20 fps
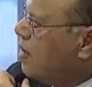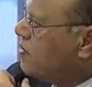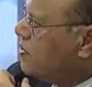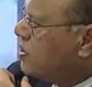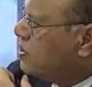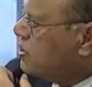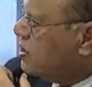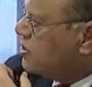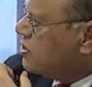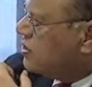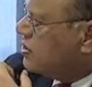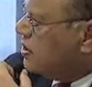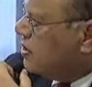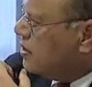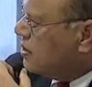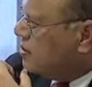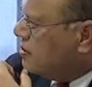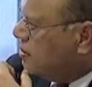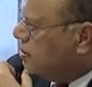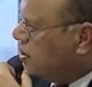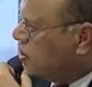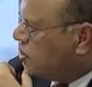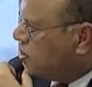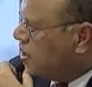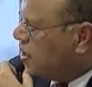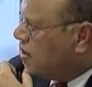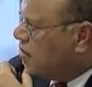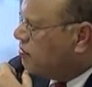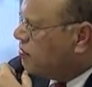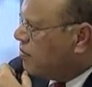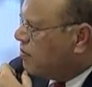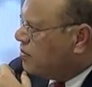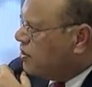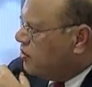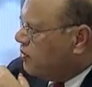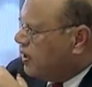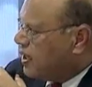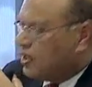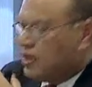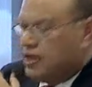this is the study from
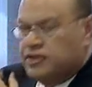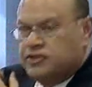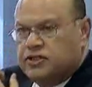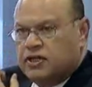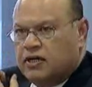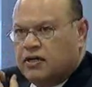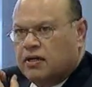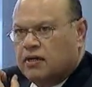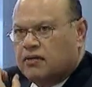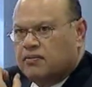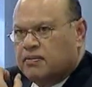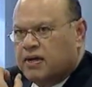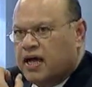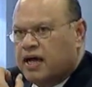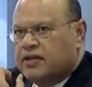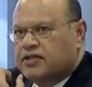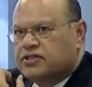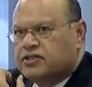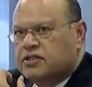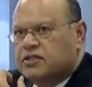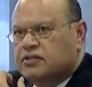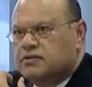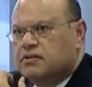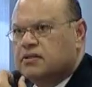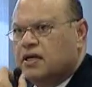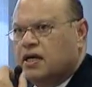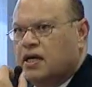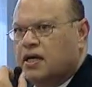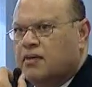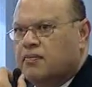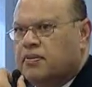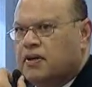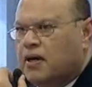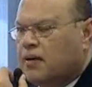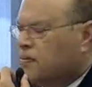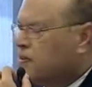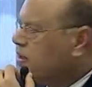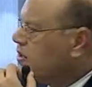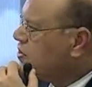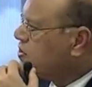New England Journal of Medicine
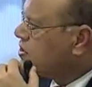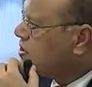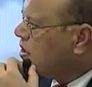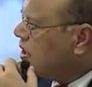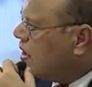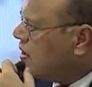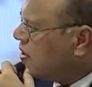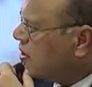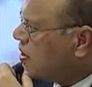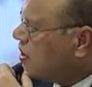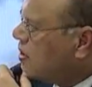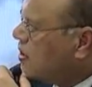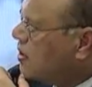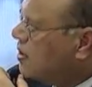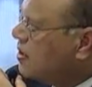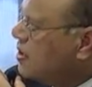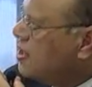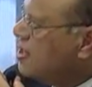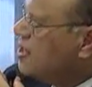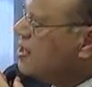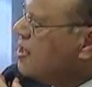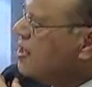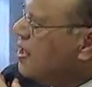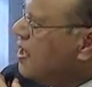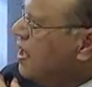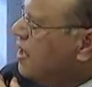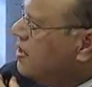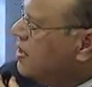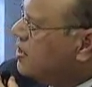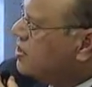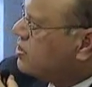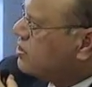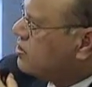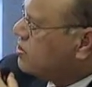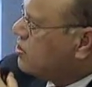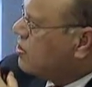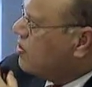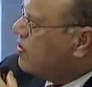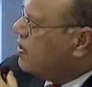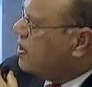published article, and it's
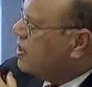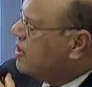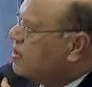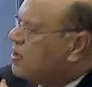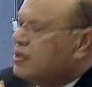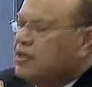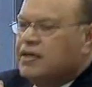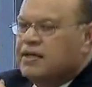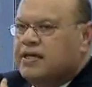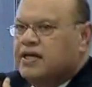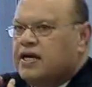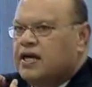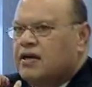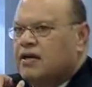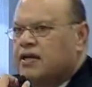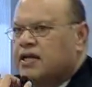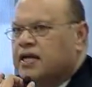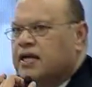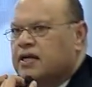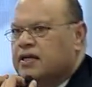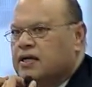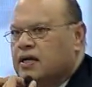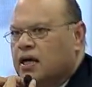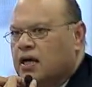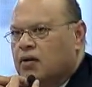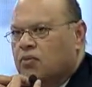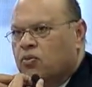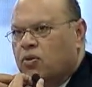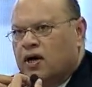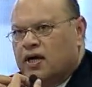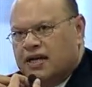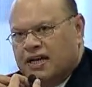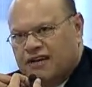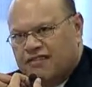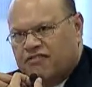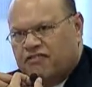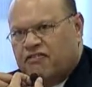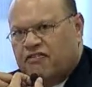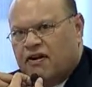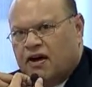showing nearly 1
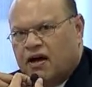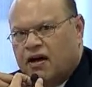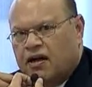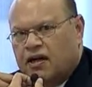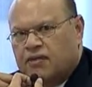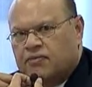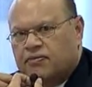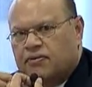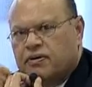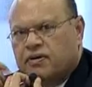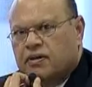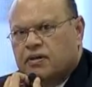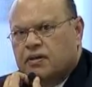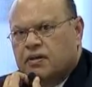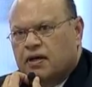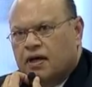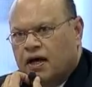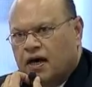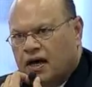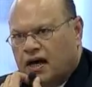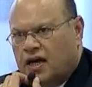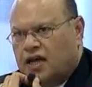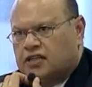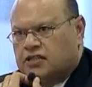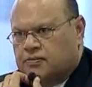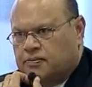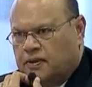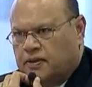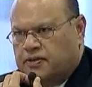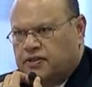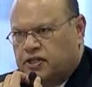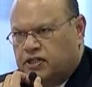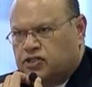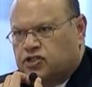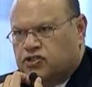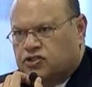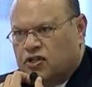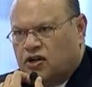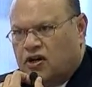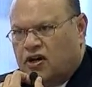in 5 hospital
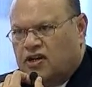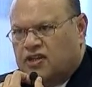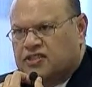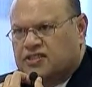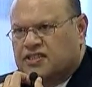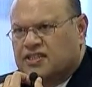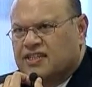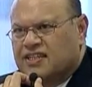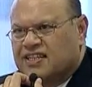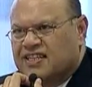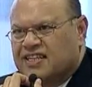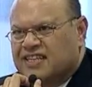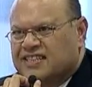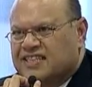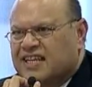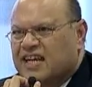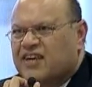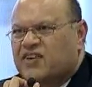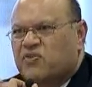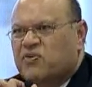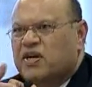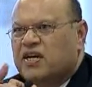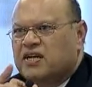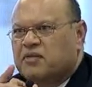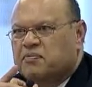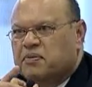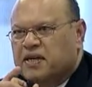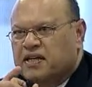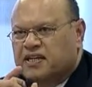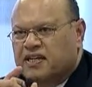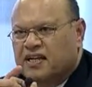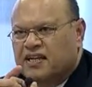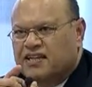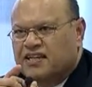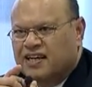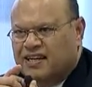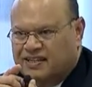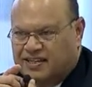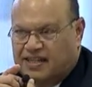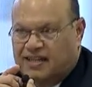discharge get
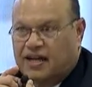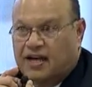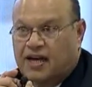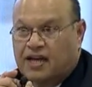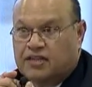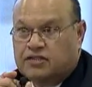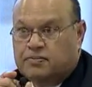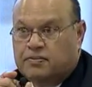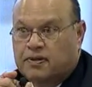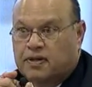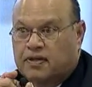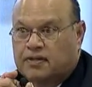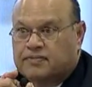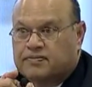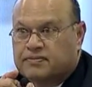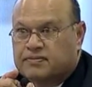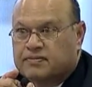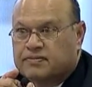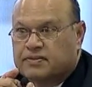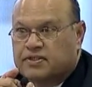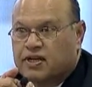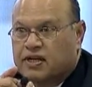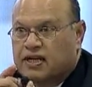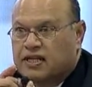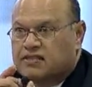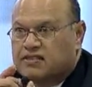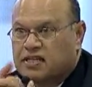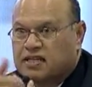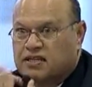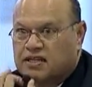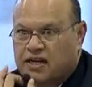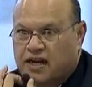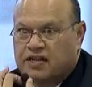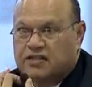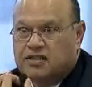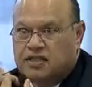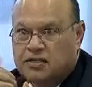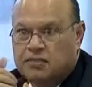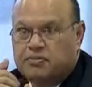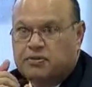readmitted in the hospital, so
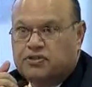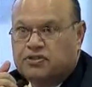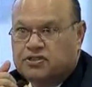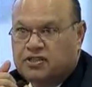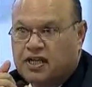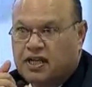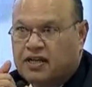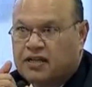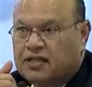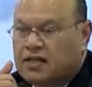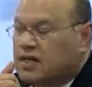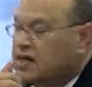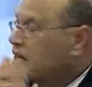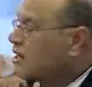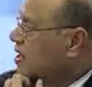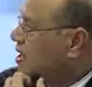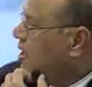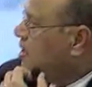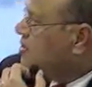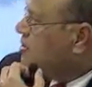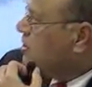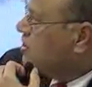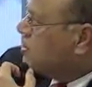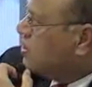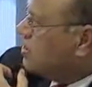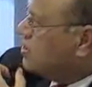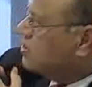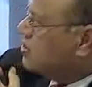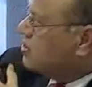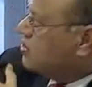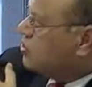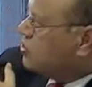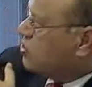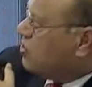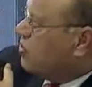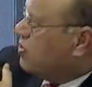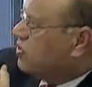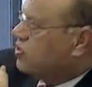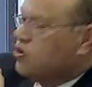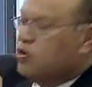18–19%, and this is
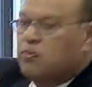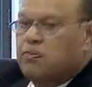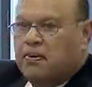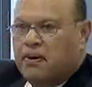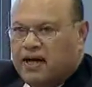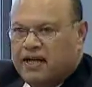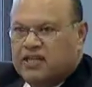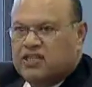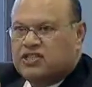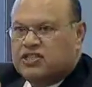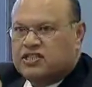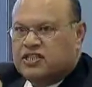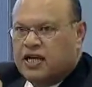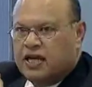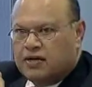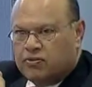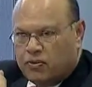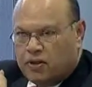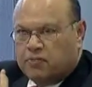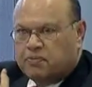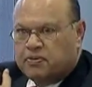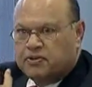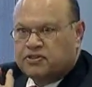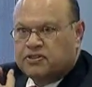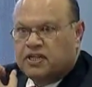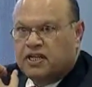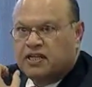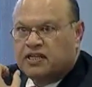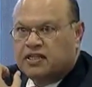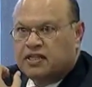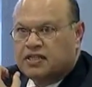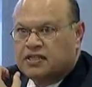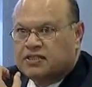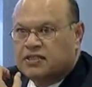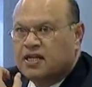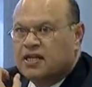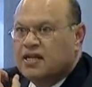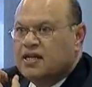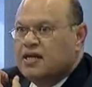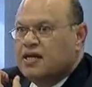showing you by state what percent
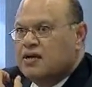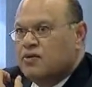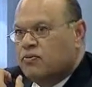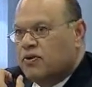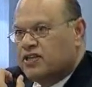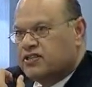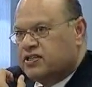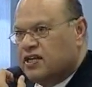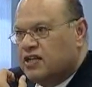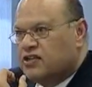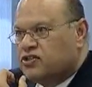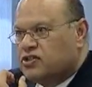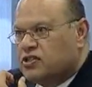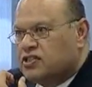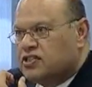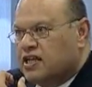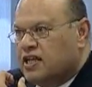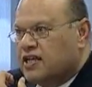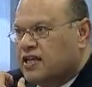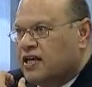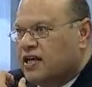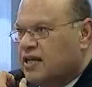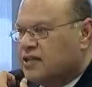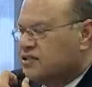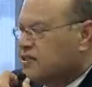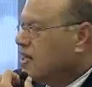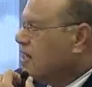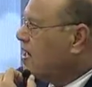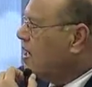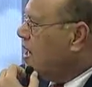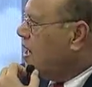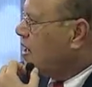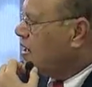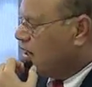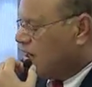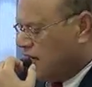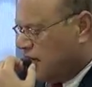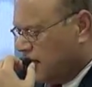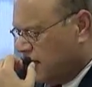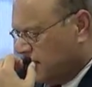is. What's interesting, as they
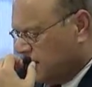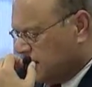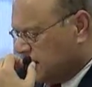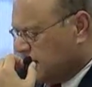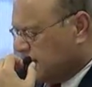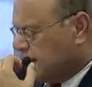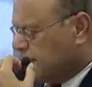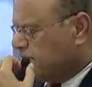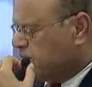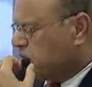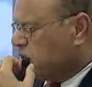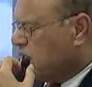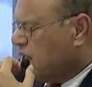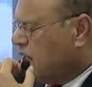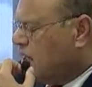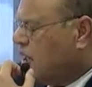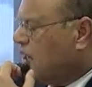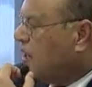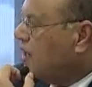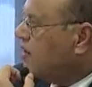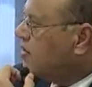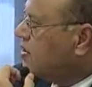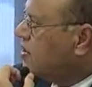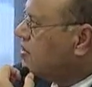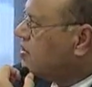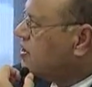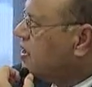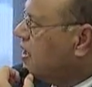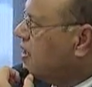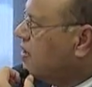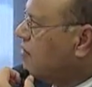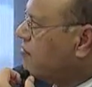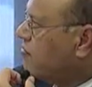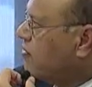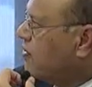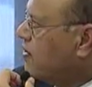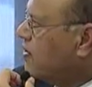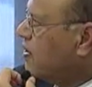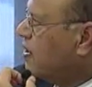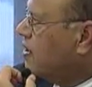analyze this data
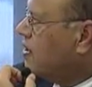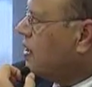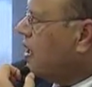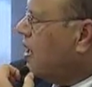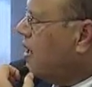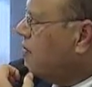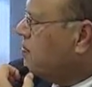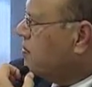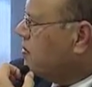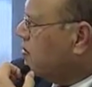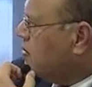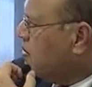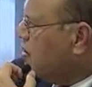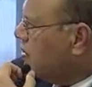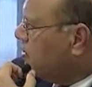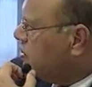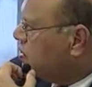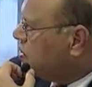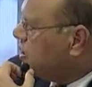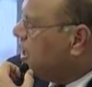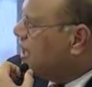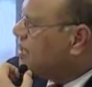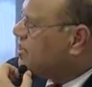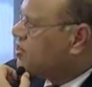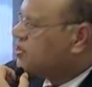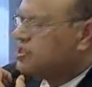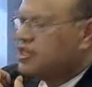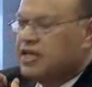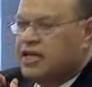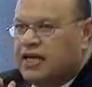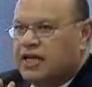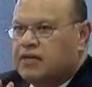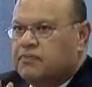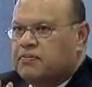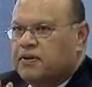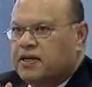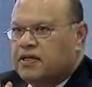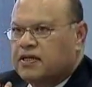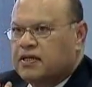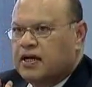further, I know you can't see it,
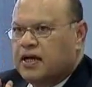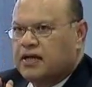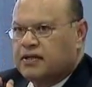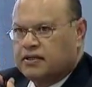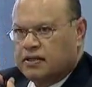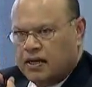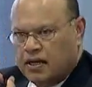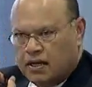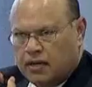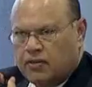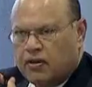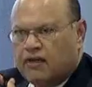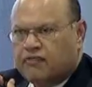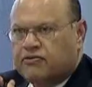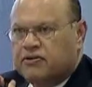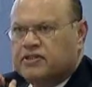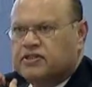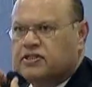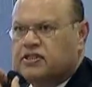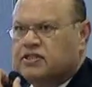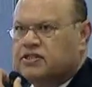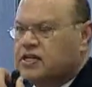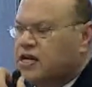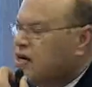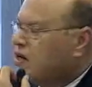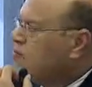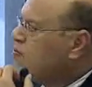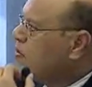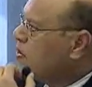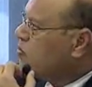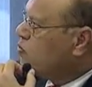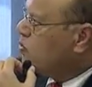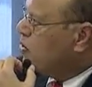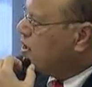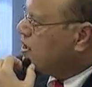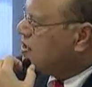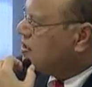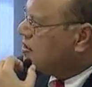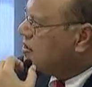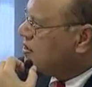but that reference is here, but
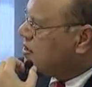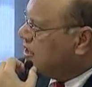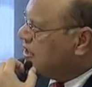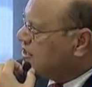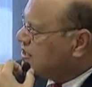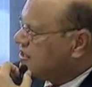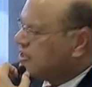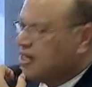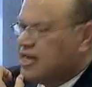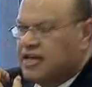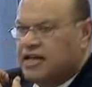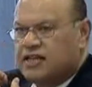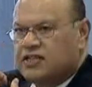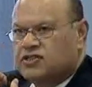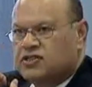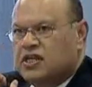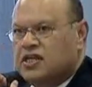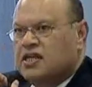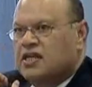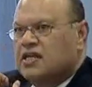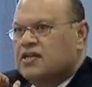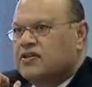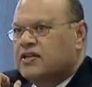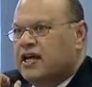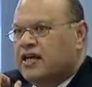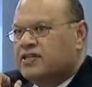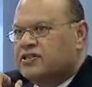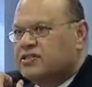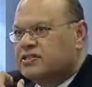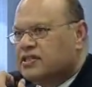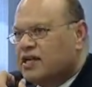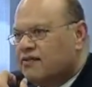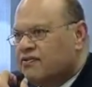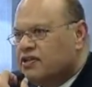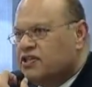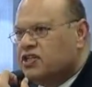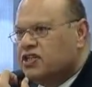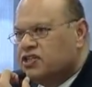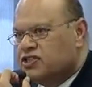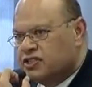what this says that
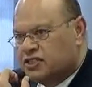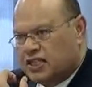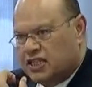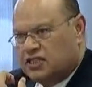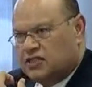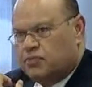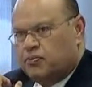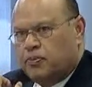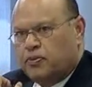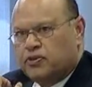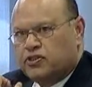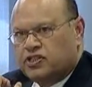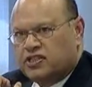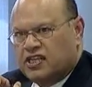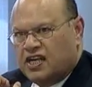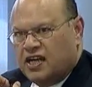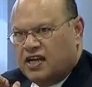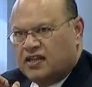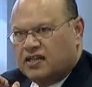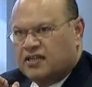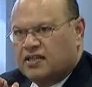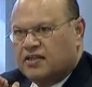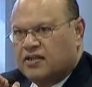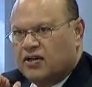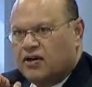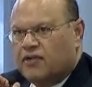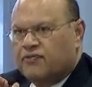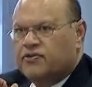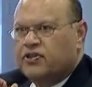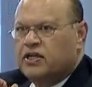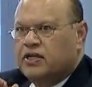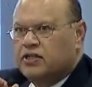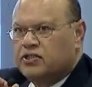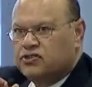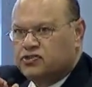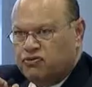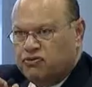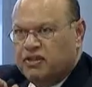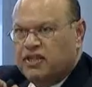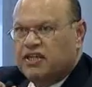76% of
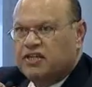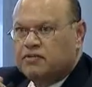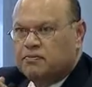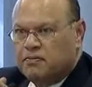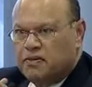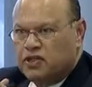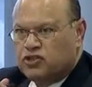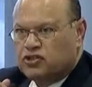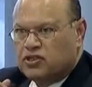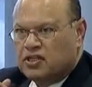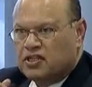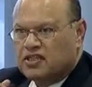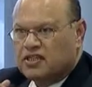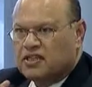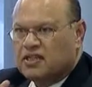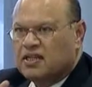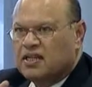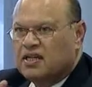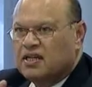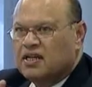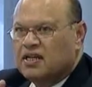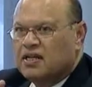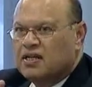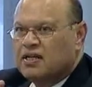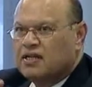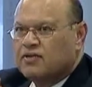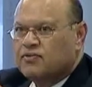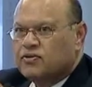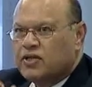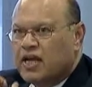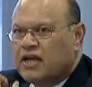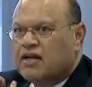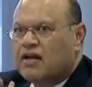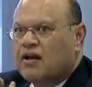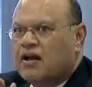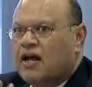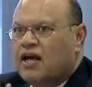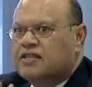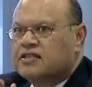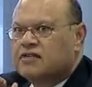these readmission, they
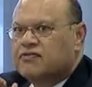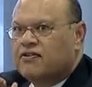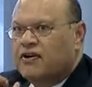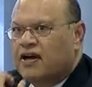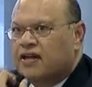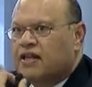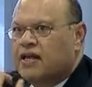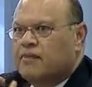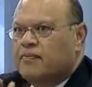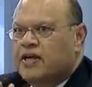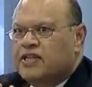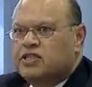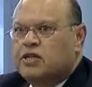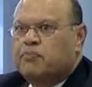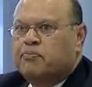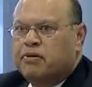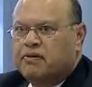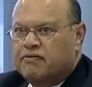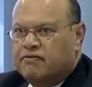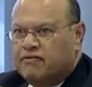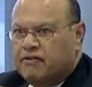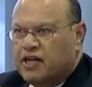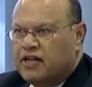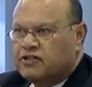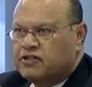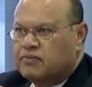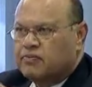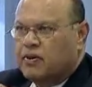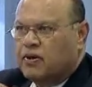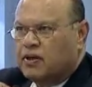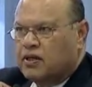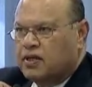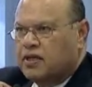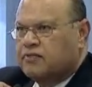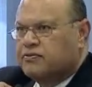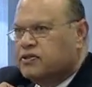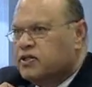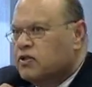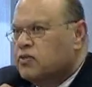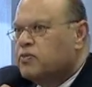classify them as a preventable.
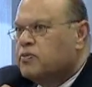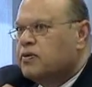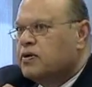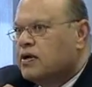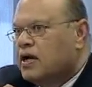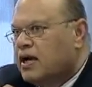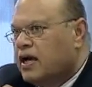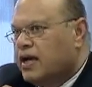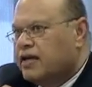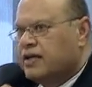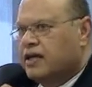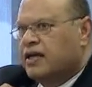If you get